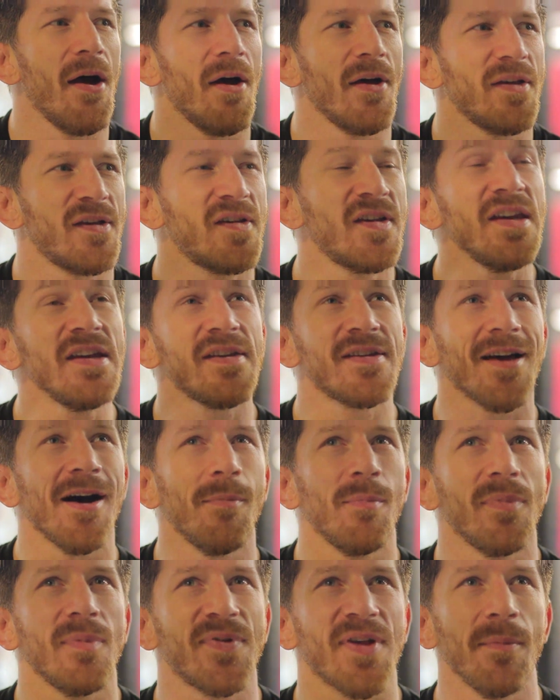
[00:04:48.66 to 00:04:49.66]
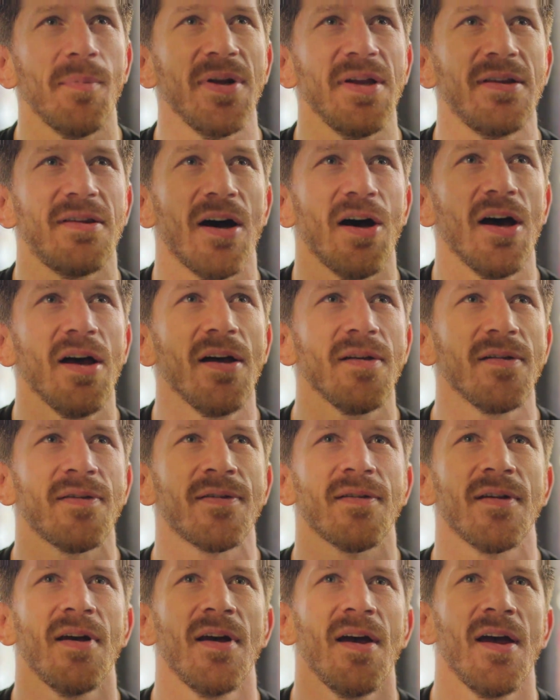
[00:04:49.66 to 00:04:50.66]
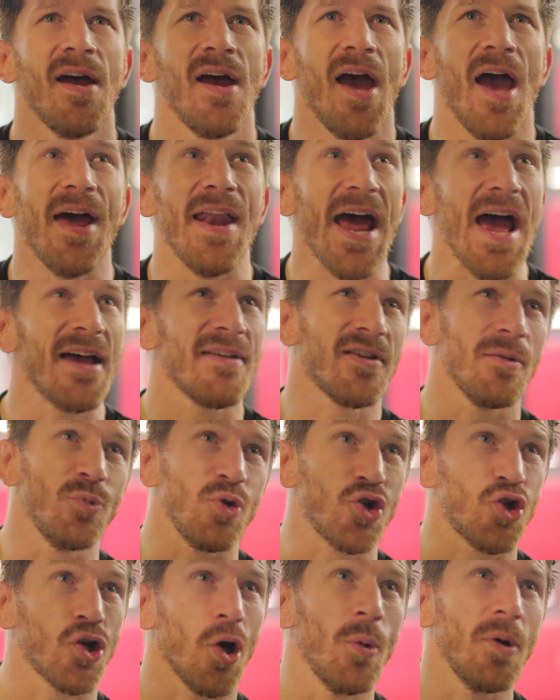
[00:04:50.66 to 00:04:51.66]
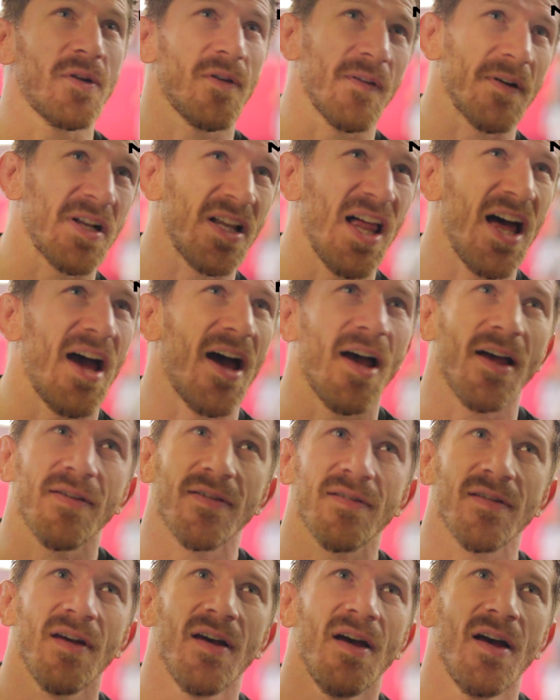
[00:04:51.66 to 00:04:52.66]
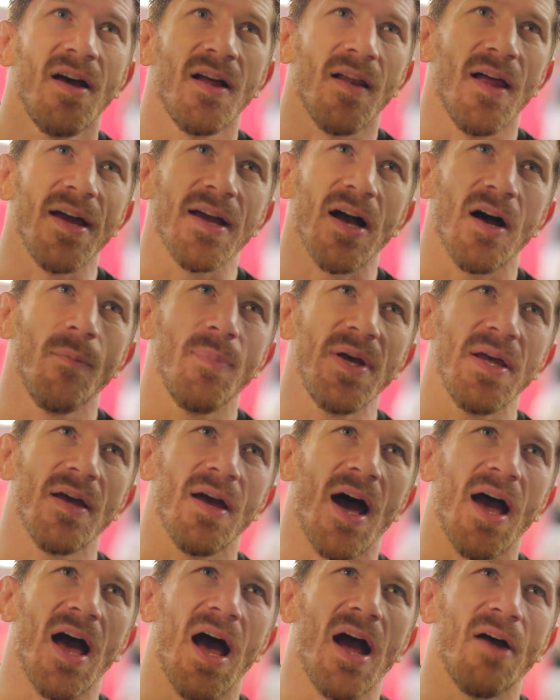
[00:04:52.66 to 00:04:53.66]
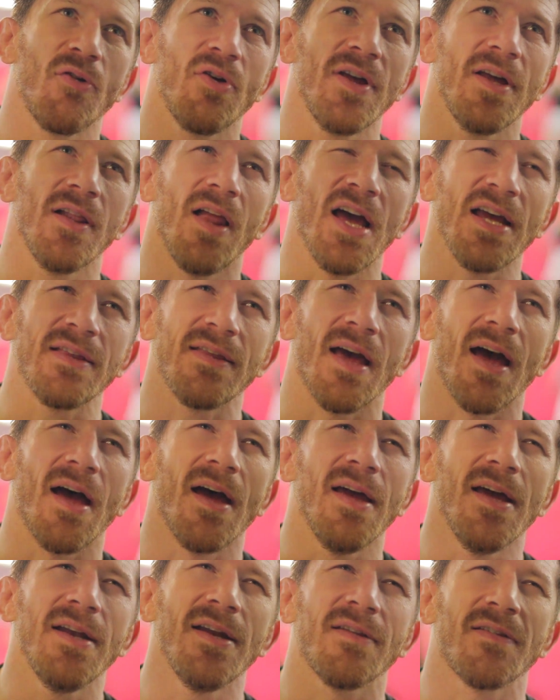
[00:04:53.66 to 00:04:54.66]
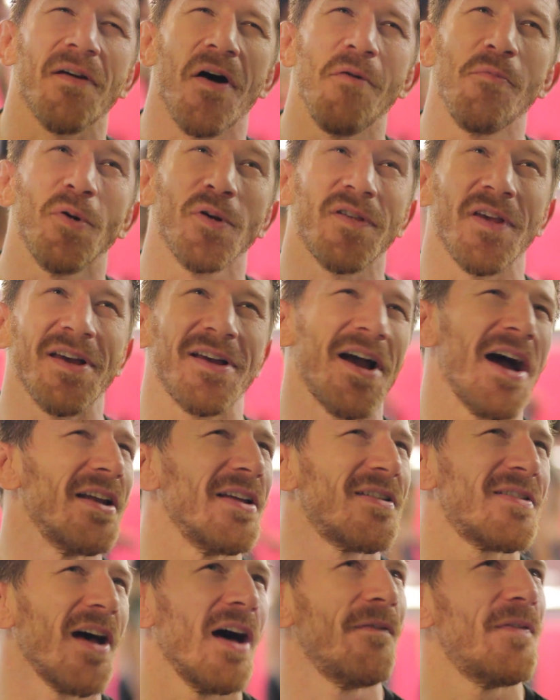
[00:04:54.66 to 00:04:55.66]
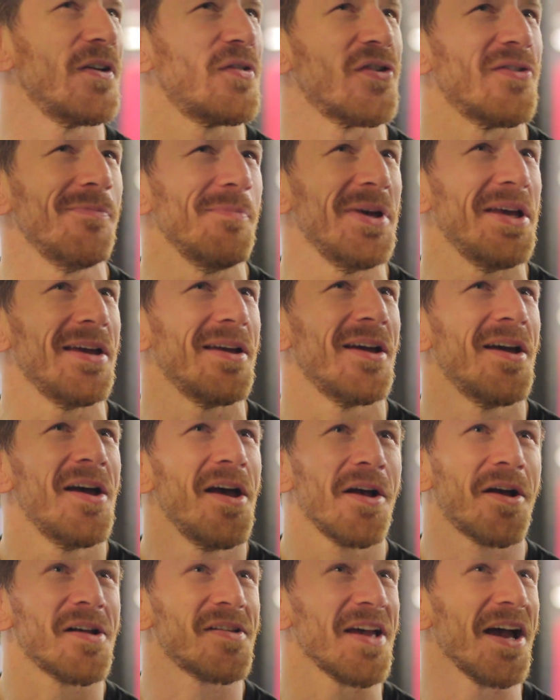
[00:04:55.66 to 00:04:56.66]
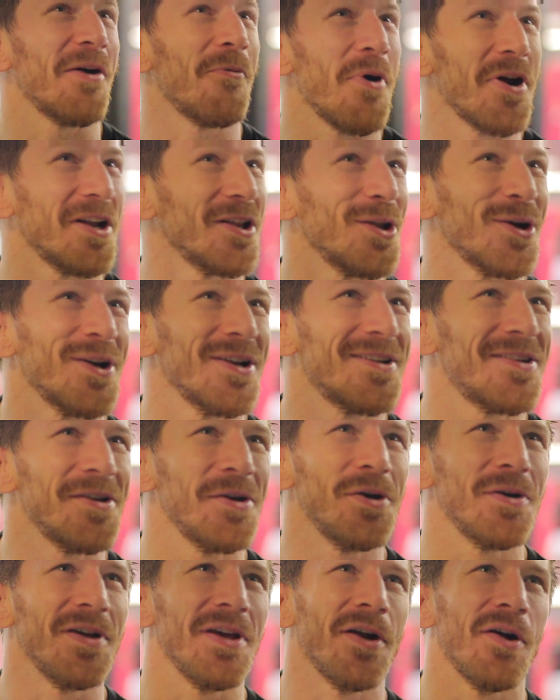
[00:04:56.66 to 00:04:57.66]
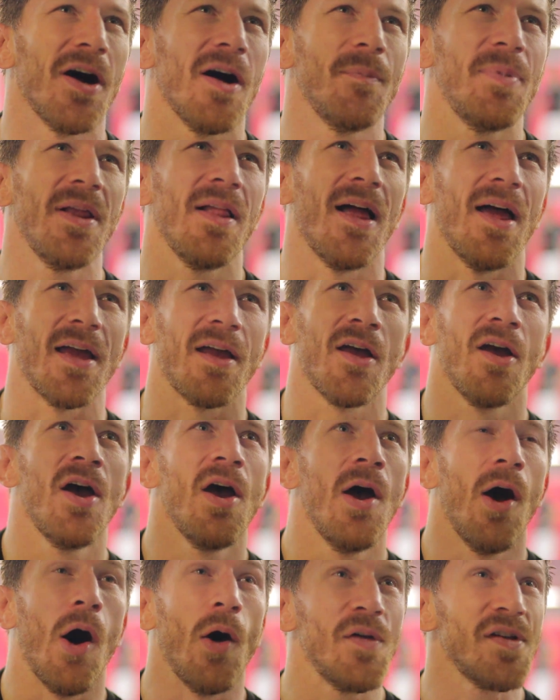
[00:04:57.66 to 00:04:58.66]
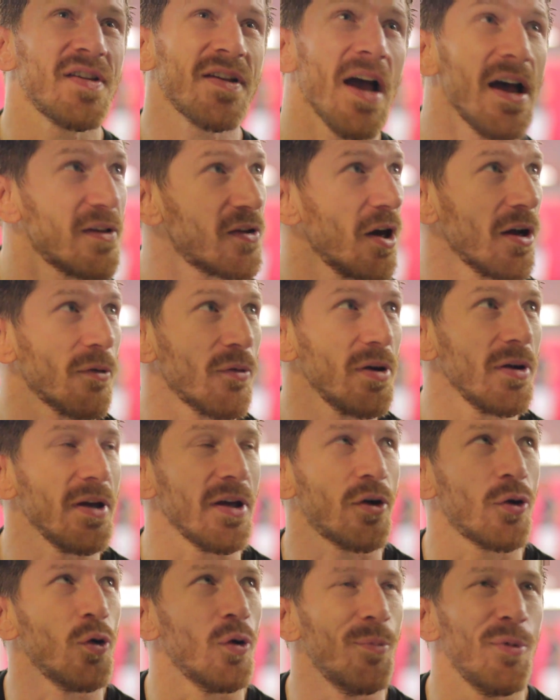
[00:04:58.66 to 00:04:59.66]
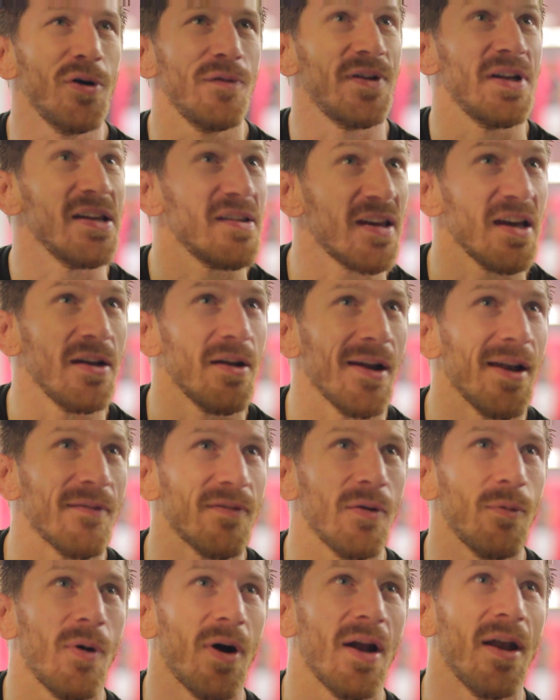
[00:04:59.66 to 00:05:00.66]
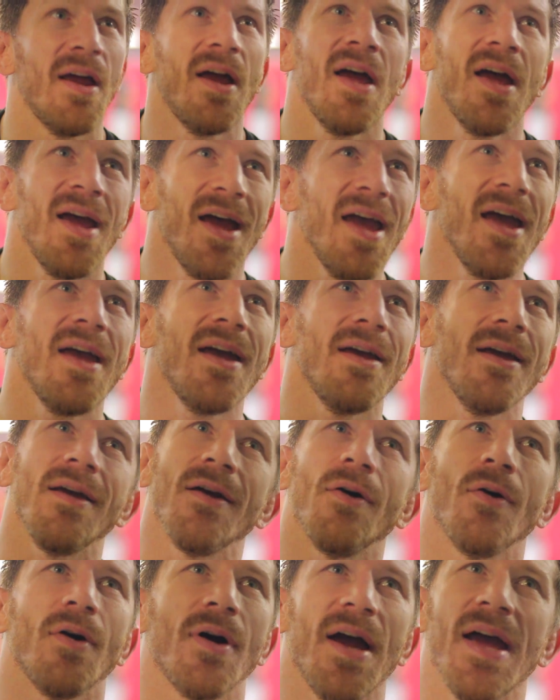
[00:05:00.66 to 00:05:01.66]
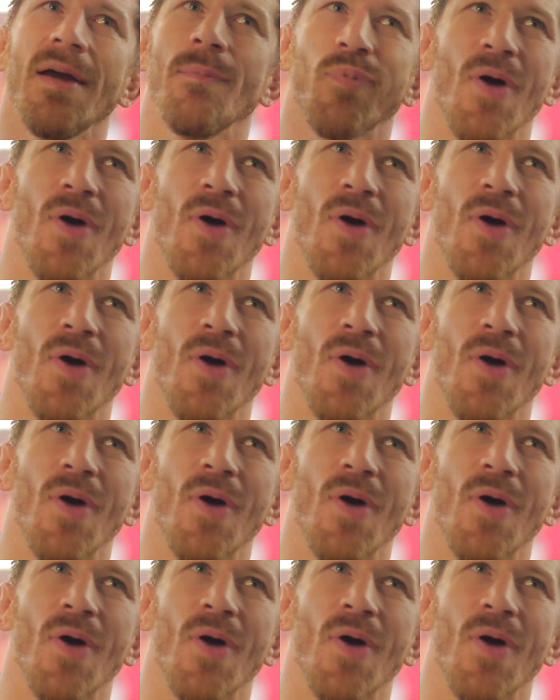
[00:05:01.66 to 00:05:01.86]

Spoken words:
see something somebody does and ask them to show it to the class. Like I really like that, and it's almost like kind of selfish of me because I want to learn too. You know, I'll be like, oh, this guy's got a really cool move that he's hitting on everyone. Hey, or hey,